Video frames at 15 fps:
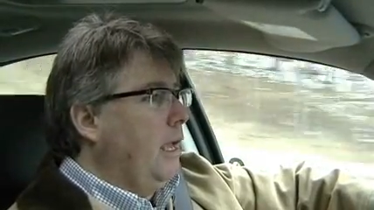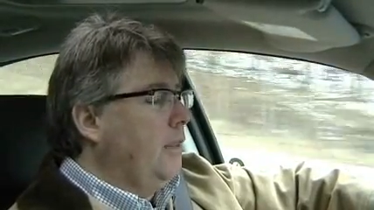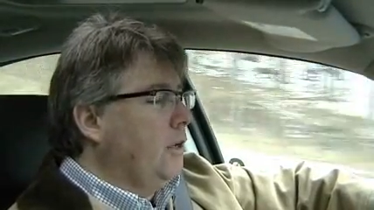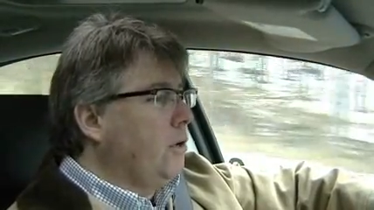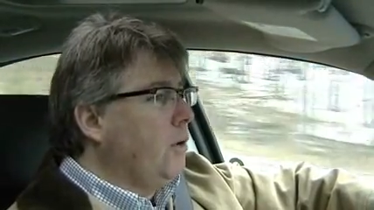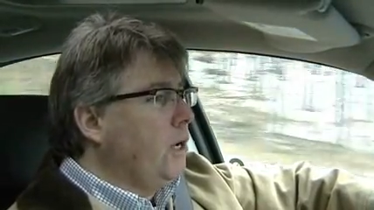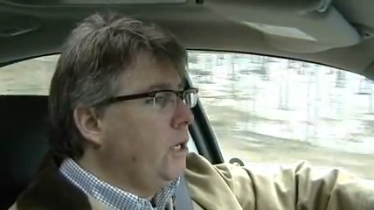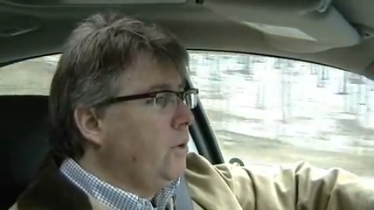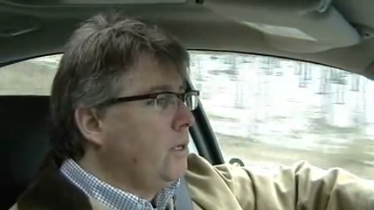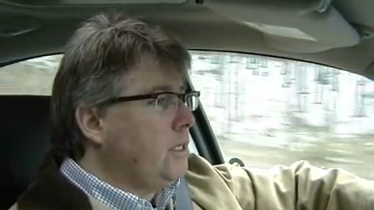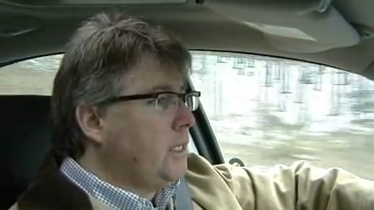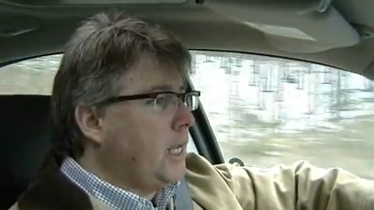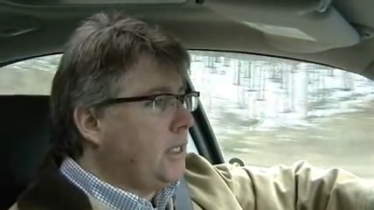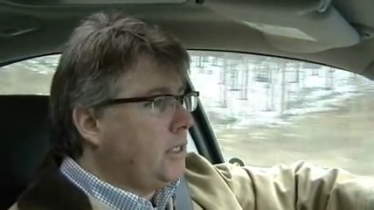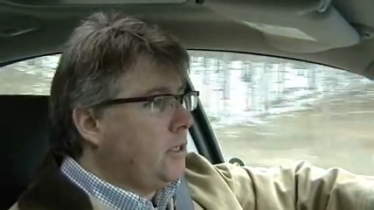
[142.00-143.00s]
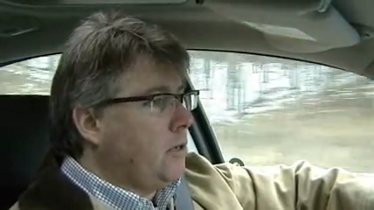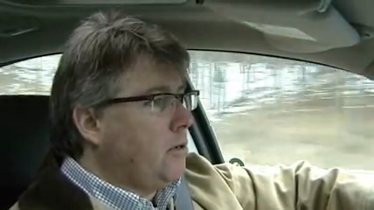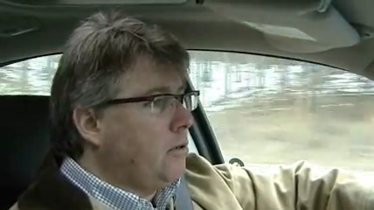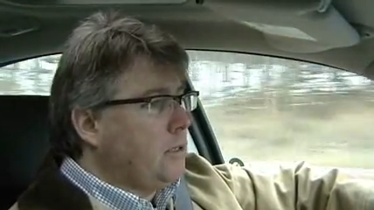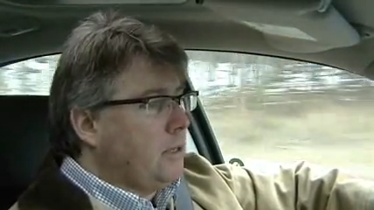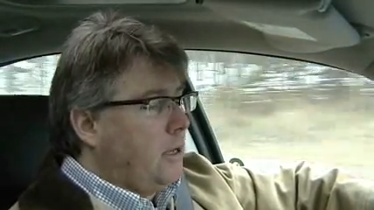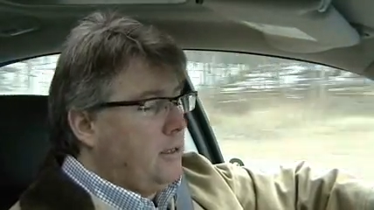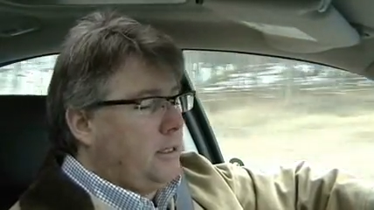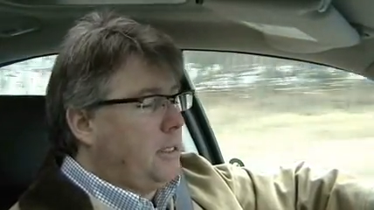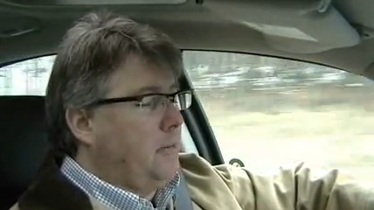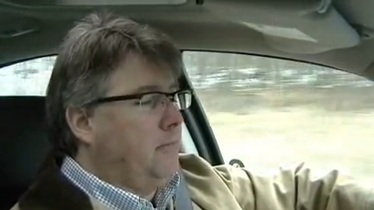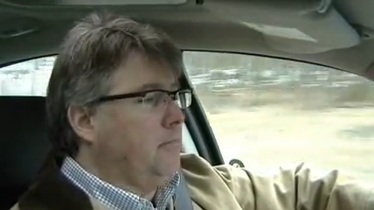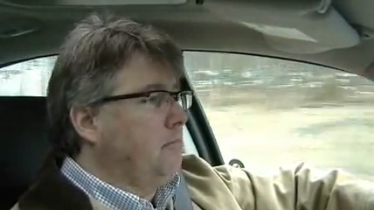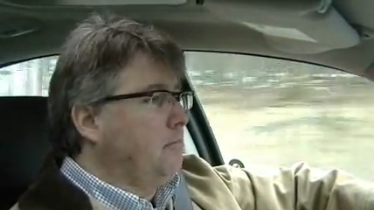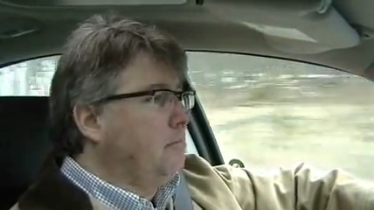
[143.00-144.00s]
And they're going to assess those on
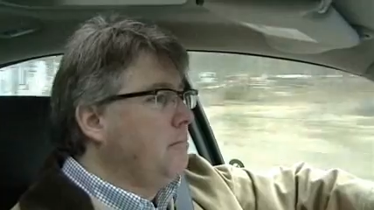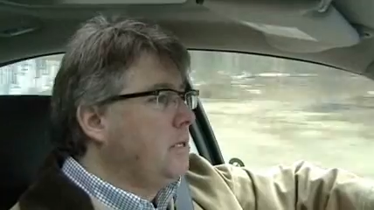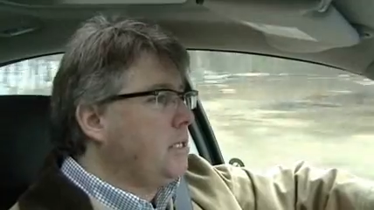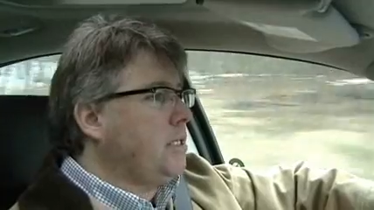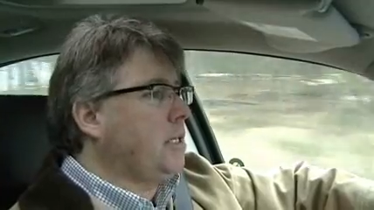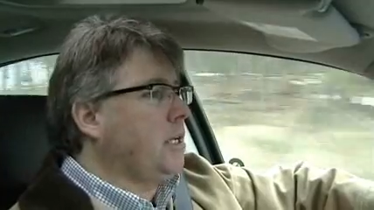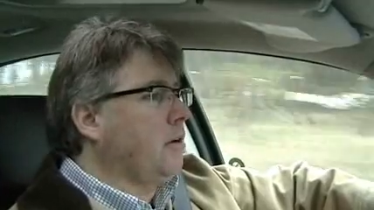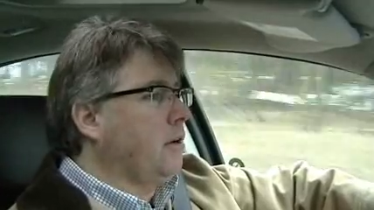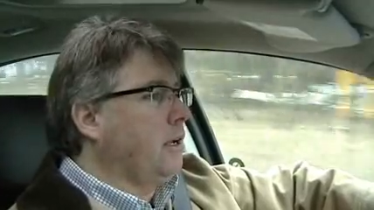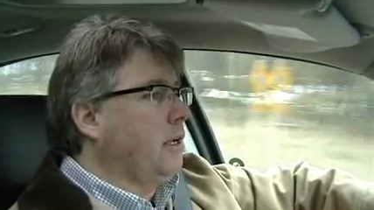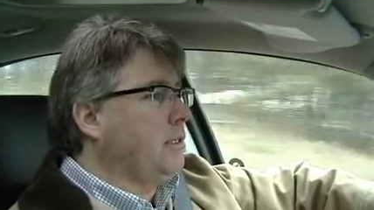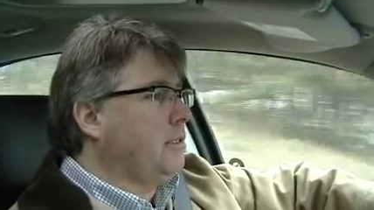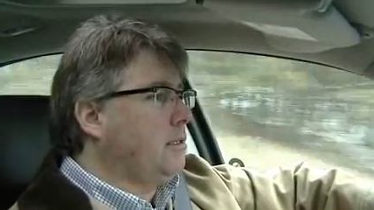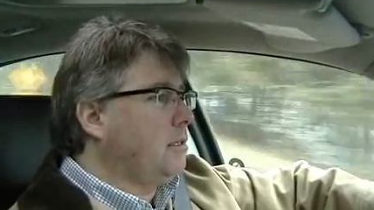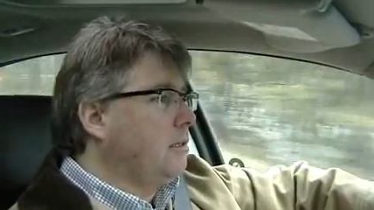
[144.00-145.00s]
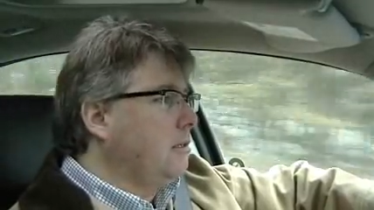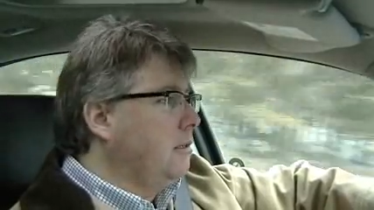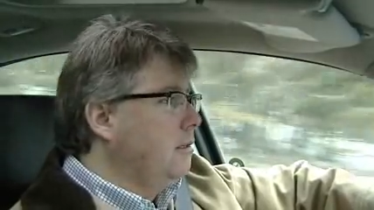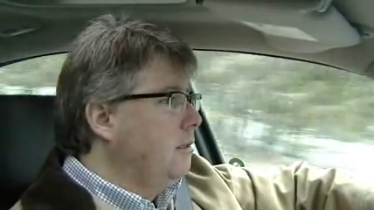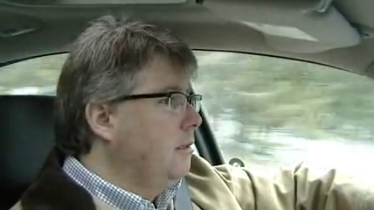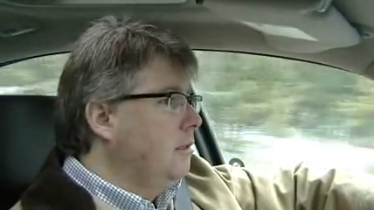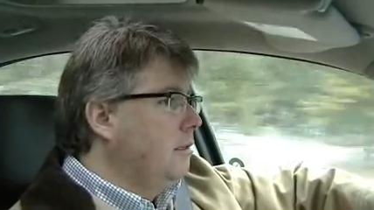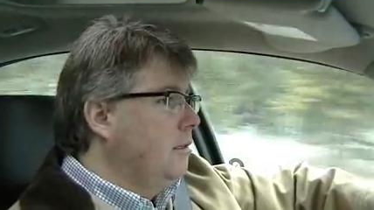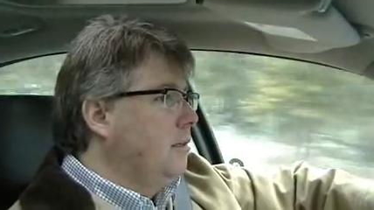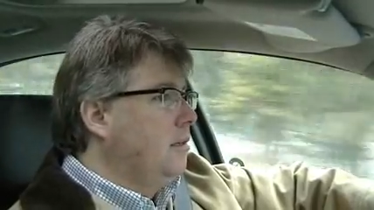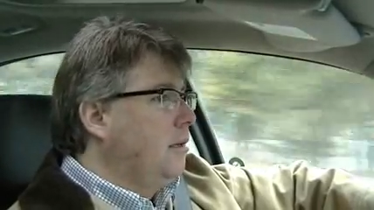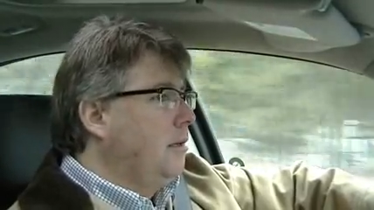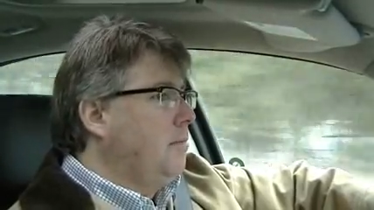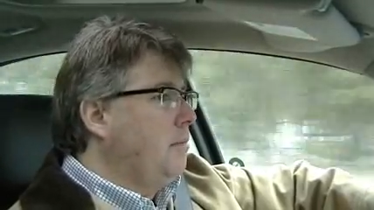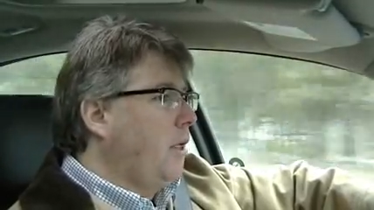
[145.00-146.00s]
some mysterious
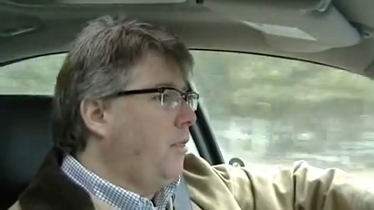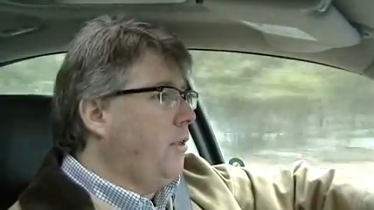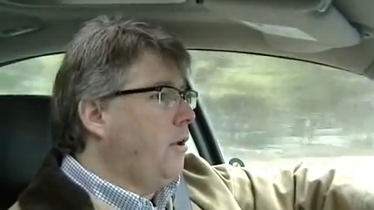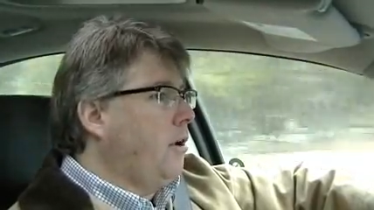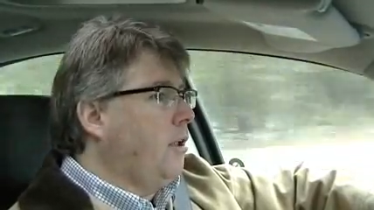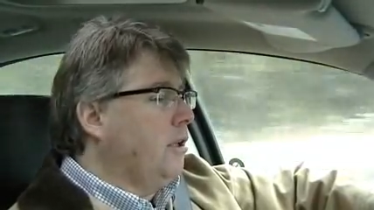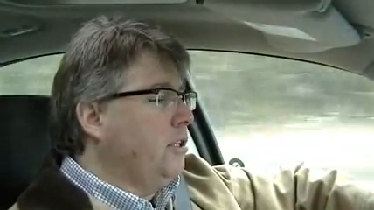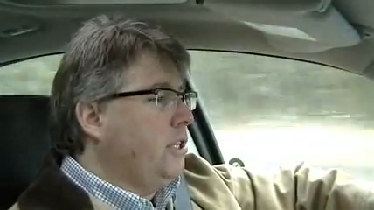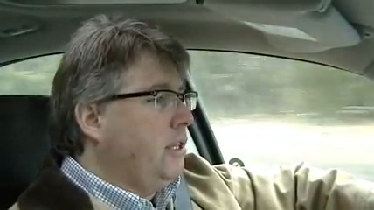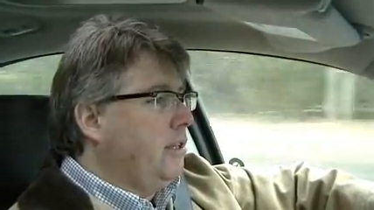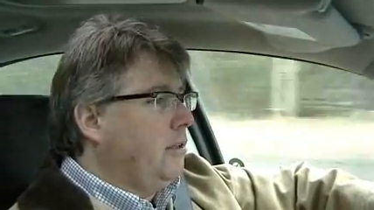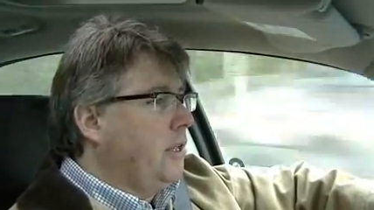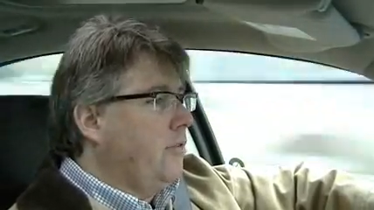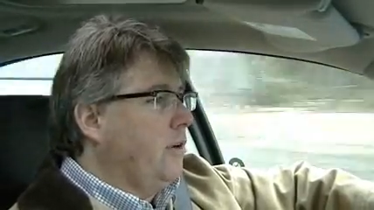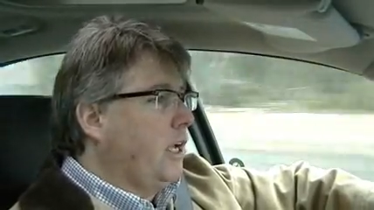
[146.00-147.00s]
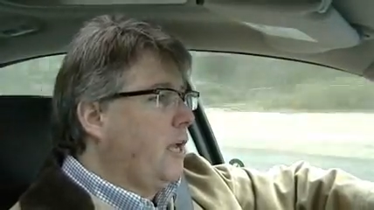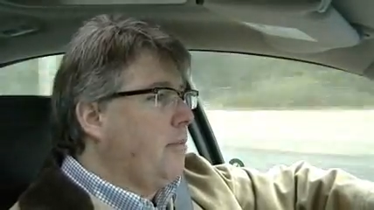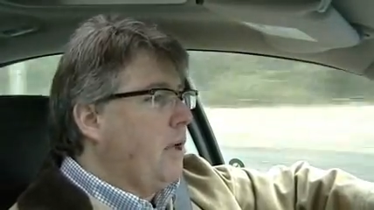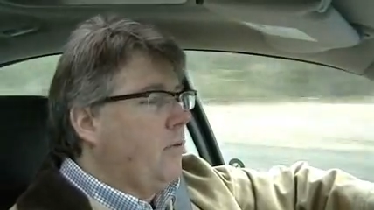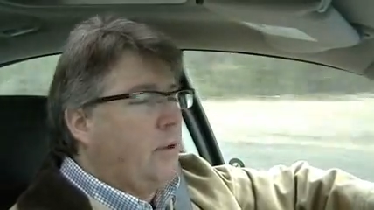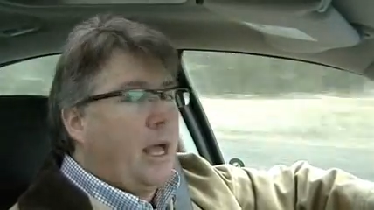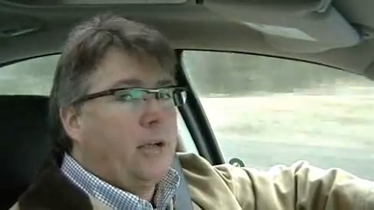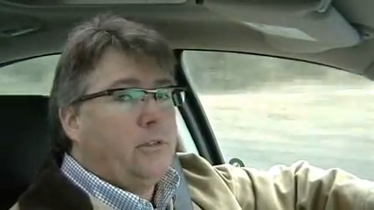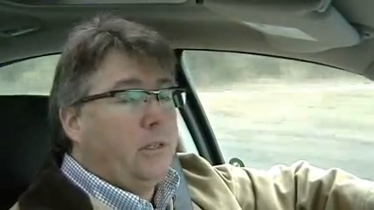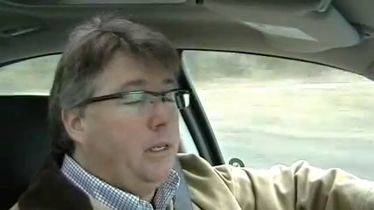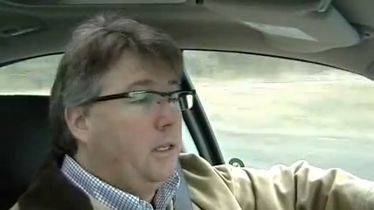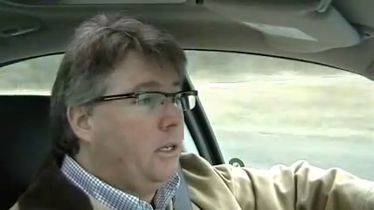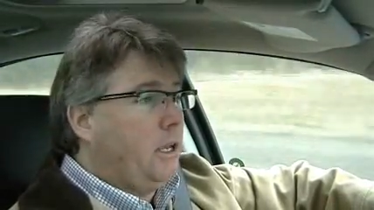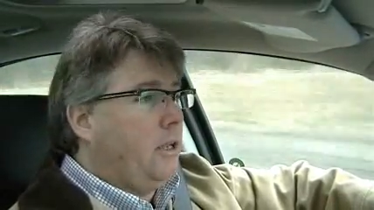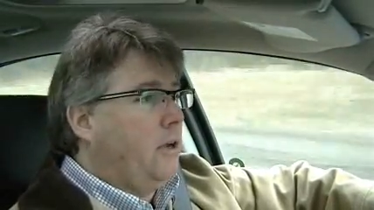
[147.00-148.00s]
methodology. They'll never come out and actually
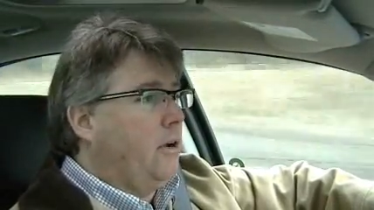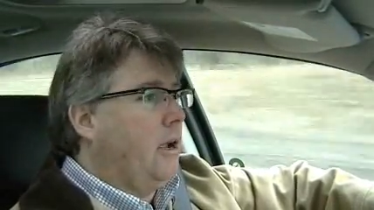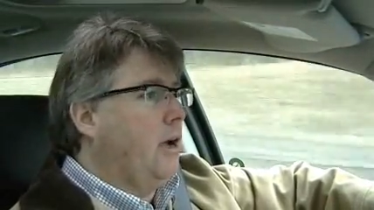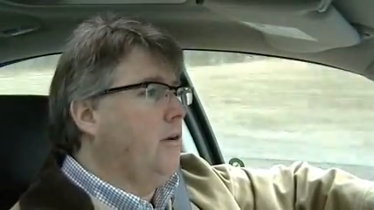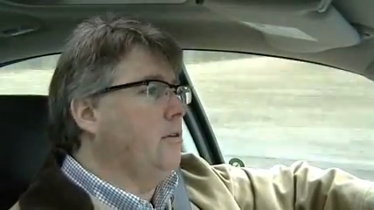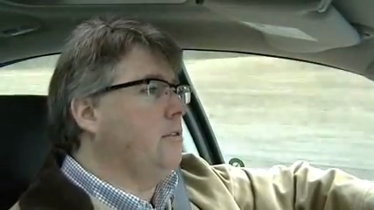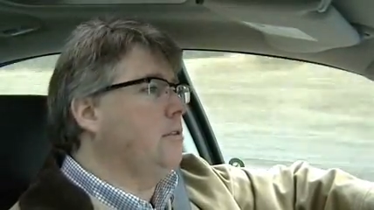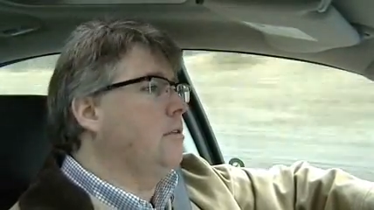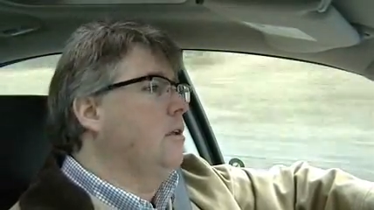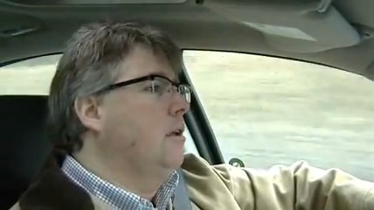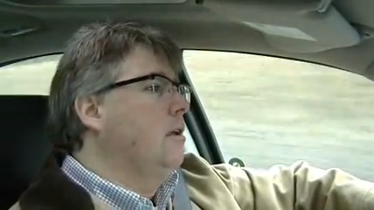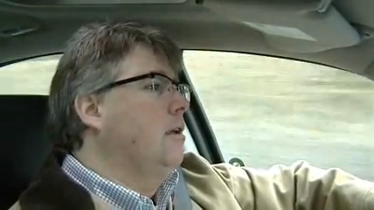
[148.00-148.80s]
look at your house.